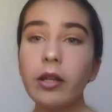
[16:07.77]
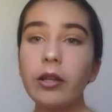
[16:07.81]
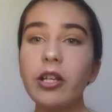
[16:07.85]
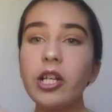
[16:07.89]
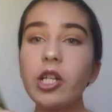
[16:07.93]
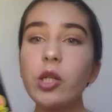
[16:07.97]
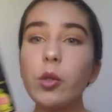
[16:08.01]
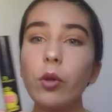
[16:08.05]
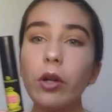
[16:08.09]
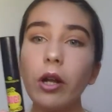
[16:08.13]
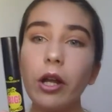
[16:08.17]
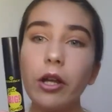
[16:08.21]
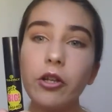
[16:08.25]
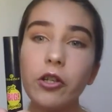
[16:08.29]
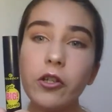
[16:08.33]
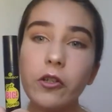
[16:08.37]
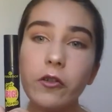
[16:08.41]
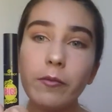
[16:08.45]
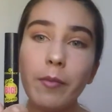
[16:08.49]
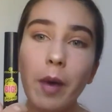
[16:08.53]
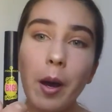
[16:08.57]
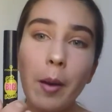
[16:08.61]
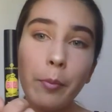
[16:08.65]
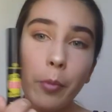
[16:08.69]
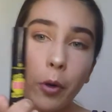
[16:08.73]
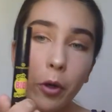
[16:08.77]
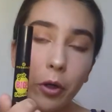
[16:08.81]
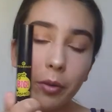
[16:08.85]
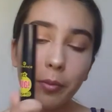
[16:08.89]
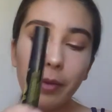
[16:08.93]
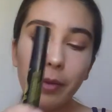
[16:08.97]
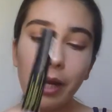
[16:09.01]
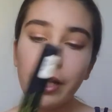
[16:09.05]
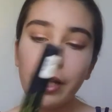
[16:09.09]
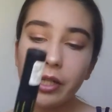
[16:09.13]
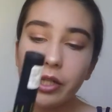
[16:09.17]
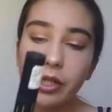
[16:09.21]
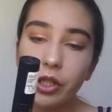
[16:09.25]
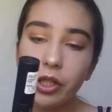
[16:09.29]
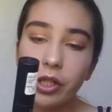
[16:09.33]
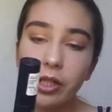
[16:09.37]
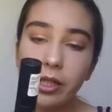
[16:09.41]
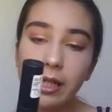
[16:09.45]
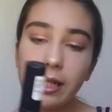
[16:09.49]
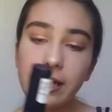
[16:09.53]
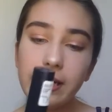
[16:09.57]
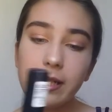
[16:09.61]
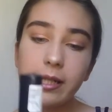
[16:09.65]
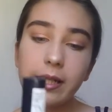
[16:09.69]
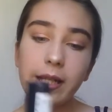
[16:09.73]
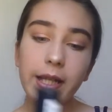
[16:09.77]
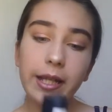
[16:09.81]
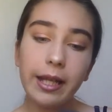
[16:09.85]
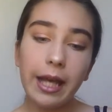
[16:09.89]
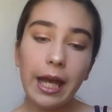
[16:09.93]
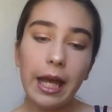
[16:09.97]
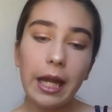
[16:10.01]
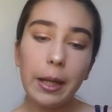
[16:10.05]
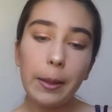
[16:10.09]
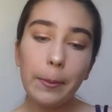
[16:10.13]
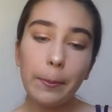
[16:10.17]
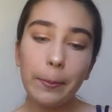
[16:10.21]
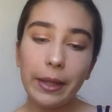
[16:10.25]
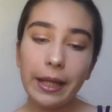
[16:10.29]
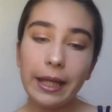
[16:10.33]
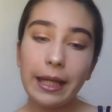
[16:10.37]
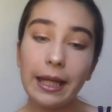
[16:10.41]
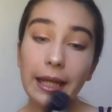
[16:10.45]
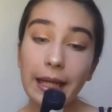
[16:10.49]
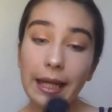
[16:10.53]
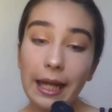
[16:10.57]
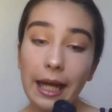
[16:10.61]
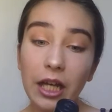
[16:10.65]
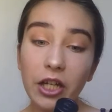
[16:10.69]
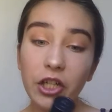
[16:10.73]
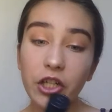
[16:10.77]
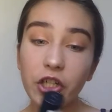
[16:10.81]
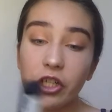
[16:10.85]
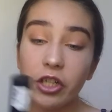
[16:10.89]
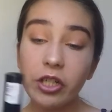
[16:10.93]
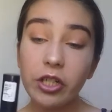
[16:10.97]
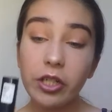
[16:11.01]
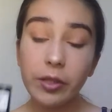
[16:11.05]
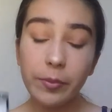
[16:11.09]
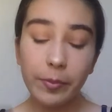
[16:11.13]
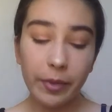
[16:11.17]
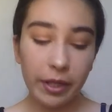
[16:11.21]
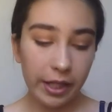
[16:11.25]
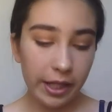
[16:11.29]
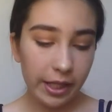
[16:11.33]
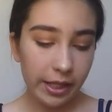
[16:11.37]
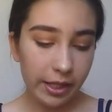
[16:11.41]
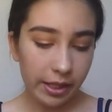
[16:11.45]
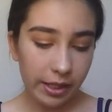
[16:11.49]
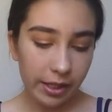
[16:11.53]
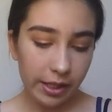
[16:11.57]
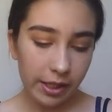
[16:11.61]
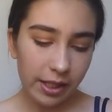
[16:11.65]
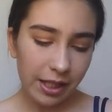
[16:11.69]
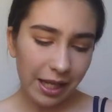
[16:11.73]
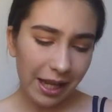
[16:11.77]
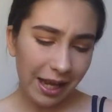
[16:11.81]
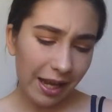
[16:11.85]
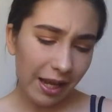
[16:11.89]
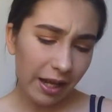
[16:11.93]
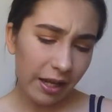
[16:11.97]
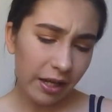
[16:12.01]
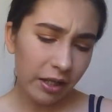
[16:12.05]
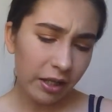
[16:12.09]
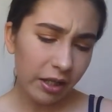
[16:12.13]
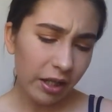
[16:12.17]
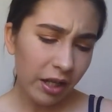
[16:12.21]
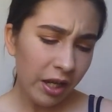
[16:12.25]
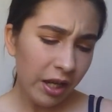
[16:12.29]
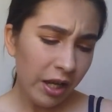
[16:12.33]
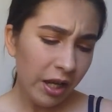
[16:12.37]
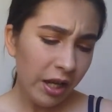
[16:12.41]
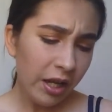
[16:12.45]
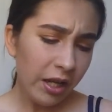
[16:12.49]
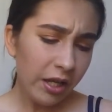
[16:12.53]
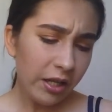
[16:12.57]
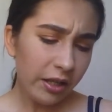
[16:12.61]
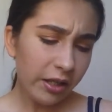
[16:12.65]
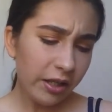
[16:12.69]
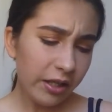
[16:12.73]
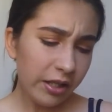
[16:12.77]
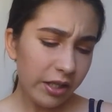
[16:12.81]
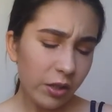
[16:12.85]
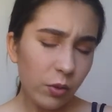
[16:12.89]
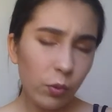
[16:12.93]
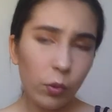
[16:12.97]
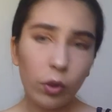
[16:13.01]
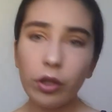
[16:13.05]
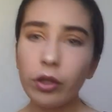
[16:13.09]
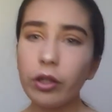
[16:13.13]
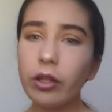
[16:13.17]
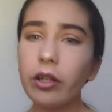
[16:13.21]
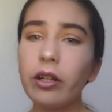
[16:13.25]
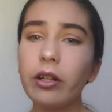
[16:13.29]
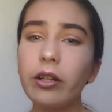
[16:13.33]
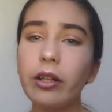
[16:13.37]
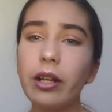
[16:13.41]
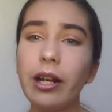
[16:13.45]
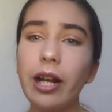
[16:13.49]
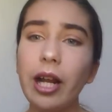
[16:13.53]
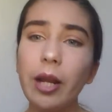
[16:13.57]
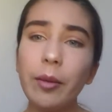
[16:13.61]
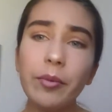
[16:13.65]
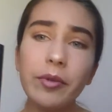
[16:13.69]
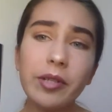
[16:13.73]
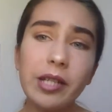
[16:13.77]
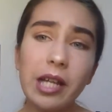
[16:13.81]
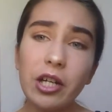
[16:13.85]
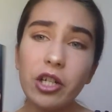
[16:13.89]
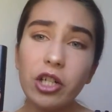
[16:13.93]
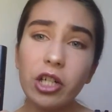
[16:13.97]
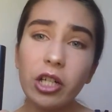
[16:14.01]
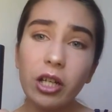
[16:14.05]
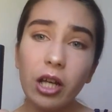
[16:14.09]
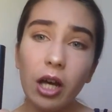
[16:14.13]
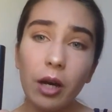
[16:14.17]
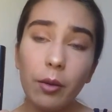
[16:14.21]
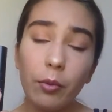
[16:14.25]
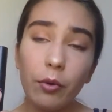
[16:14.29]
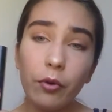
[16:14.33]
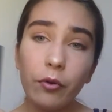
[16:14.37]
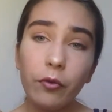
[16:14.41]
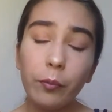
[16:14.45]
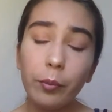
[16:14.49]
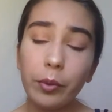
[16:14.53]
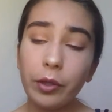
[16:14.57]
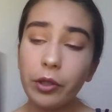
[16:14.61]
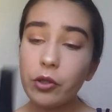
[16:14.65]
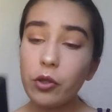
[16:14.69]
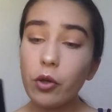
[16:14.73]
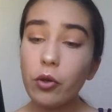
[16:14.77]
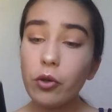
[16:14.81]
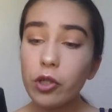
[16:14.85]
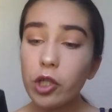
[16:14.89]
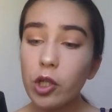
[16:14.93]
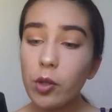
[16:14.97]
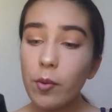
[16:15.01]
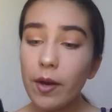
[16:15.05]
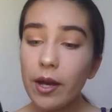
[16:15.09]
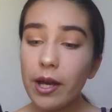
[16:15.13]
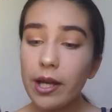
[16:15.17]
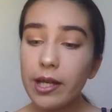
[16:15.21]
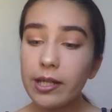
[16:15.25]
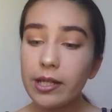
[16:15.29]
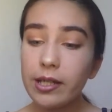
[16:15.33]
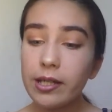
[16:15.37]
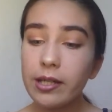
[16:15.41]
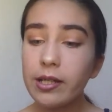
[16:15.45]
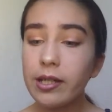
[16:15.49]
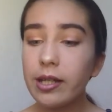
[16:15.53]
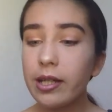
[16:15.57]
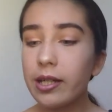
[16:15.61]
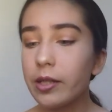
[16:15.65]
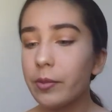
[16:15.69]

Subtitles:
This one I use for my bottom lashes. It's the Get Big Lashes by Essence, and this one, the labels actually come off, but it's also by Essence.